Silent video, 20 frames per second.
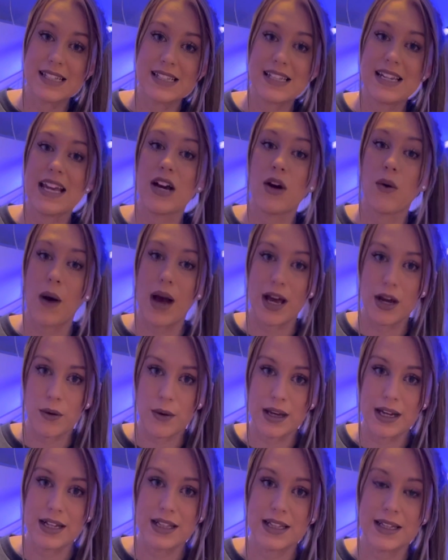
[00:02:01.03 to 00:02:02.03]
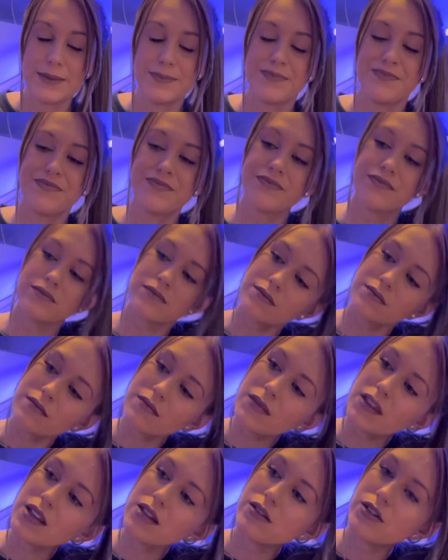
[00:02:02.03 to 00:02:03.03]
it quite quickly.
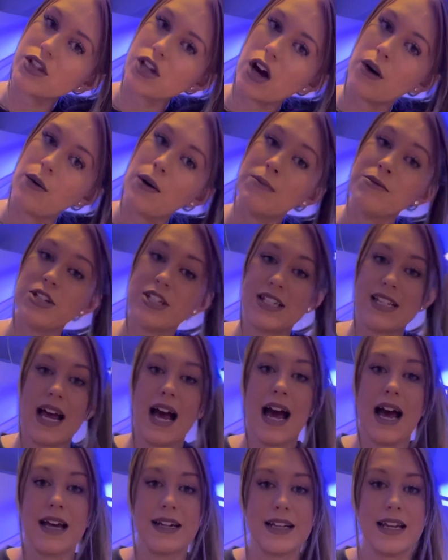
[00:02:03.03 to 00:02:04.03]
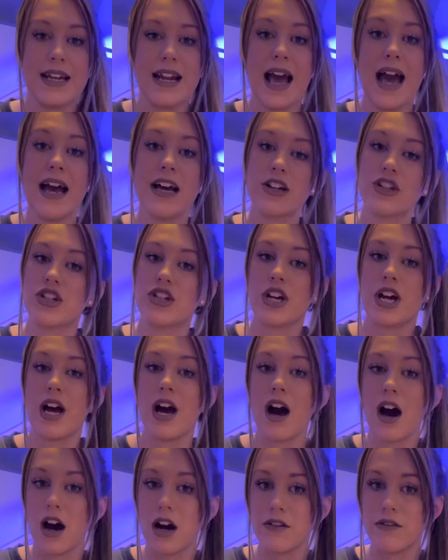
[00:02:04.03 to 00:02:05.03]
So I'm just adding extra
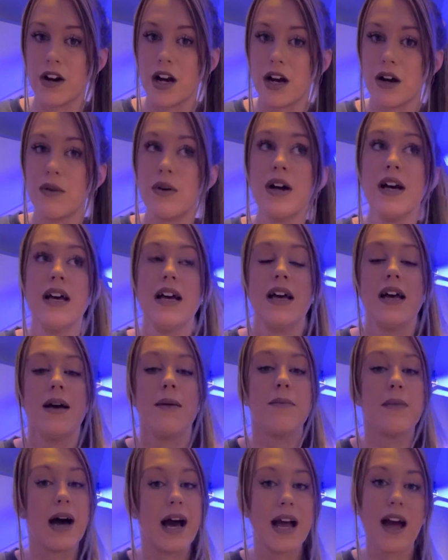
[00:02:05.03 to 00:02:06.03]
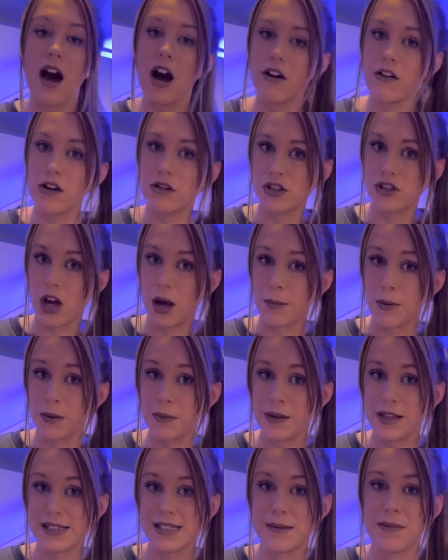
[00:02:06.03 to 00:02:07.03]
RO. My RO top up
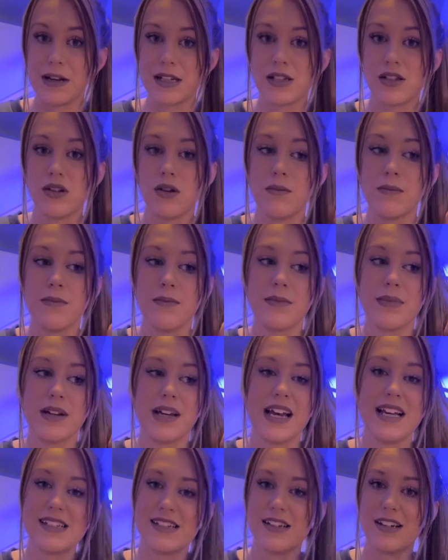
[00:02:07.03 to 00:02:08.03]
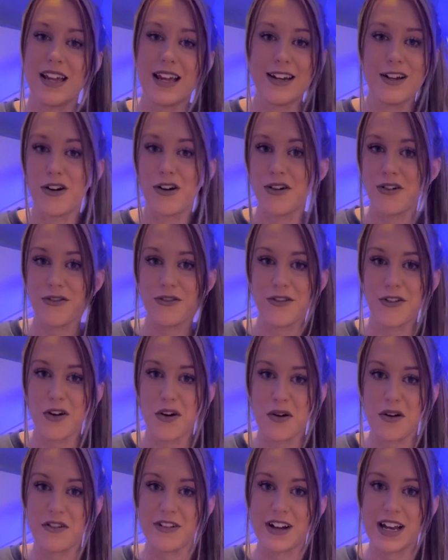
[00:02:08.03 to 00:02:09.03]
that's in my sump isn't enough
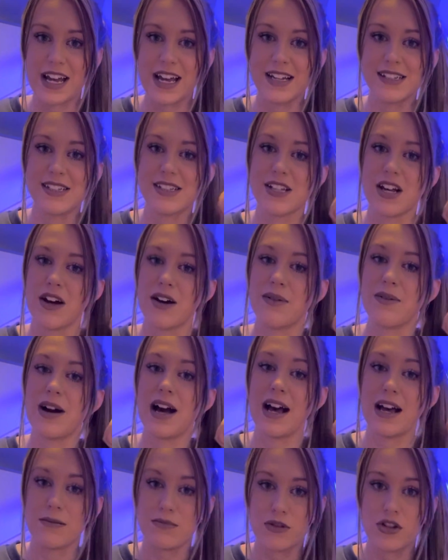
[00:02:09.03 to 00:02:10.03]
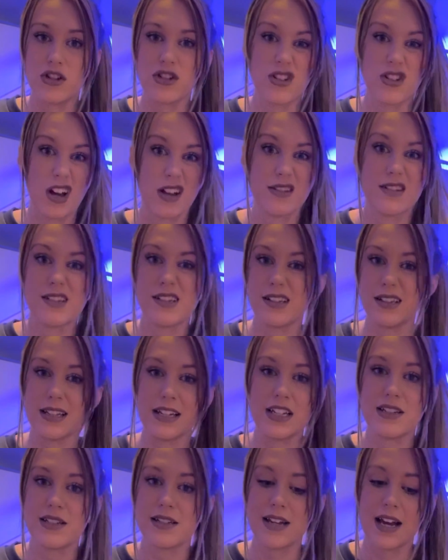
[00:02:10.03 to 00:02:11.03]
for it, so I'm just
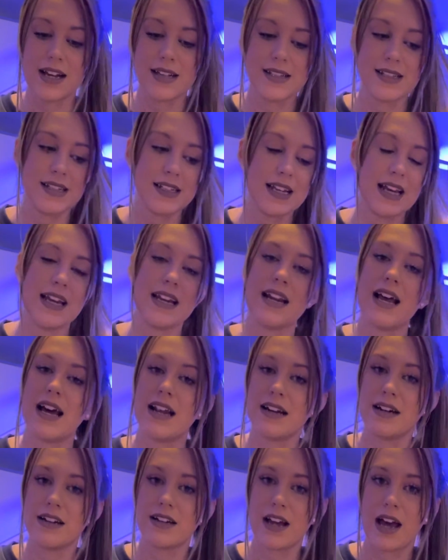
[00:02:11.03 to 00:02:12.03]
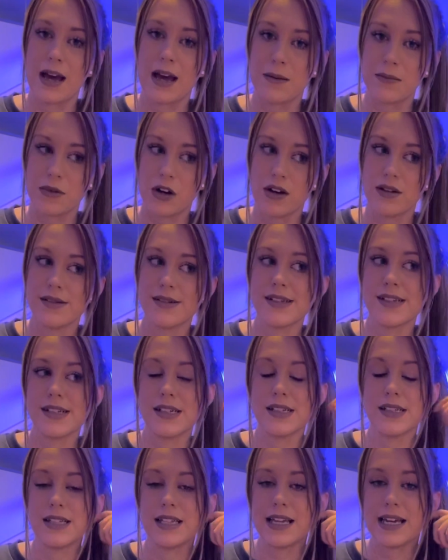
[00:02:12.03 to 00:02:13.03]
constantly testing and
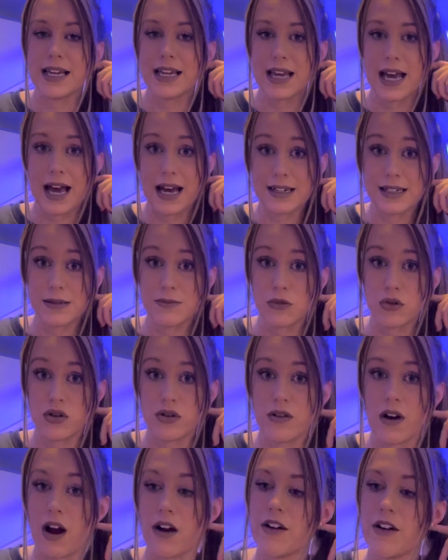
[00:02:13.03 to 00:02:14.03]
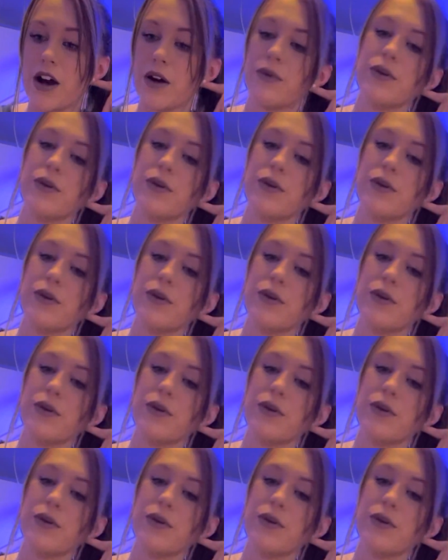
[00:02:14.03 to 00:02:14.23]
constantly adding more RO.